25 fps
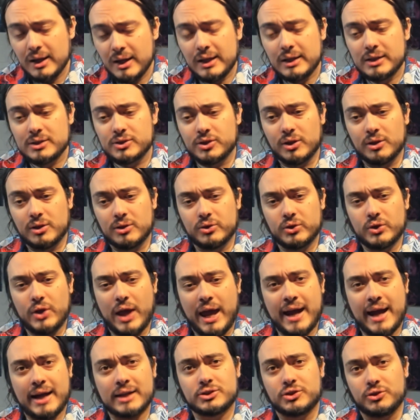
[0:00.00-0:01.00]
So,
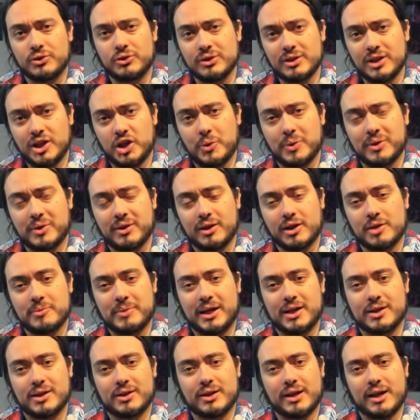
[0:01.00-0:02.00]
actually, you need to be thinking
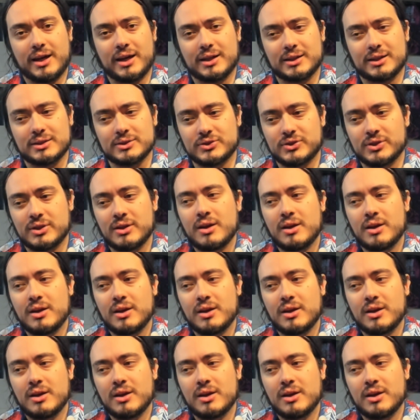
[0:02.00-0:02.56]
about it as,